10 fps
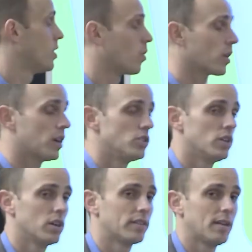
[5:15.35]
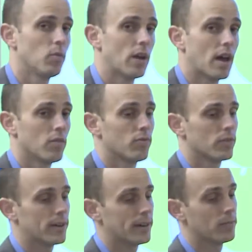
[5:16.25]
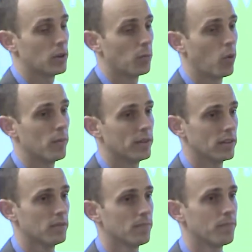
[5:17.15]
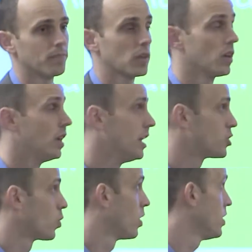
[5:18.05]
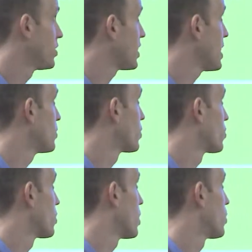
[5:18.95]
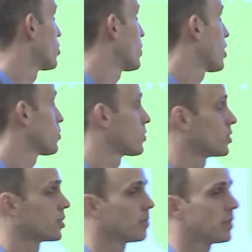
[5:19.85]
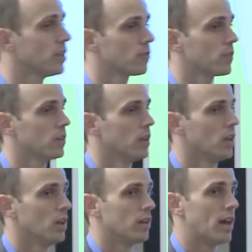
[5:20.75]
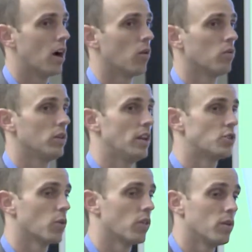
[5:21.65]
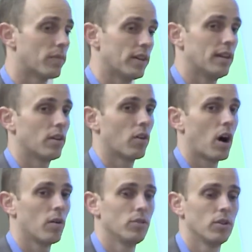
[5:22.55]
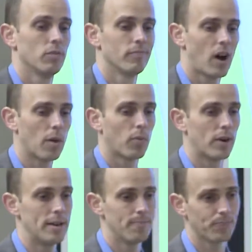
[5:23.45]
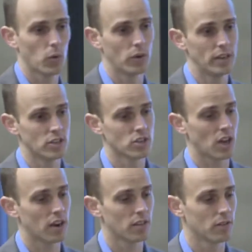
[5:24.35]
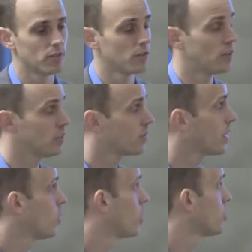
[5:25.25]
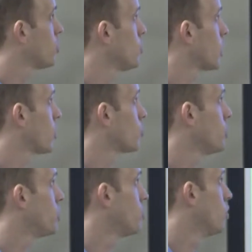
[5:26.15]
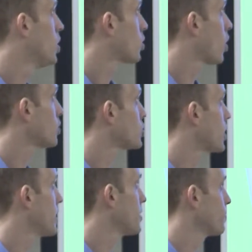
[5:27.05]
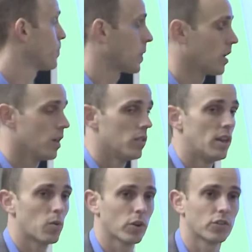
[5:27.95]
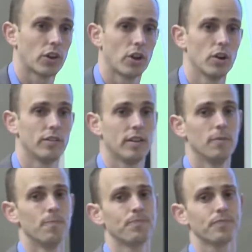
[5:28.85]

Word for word: a network engineering team. We have um, a deployment team. And each one of these teams is uh, responsible for something different. Now, each one of them can inter you know, operate on each side of the, the fence if they want to because we do cross training. The network security team.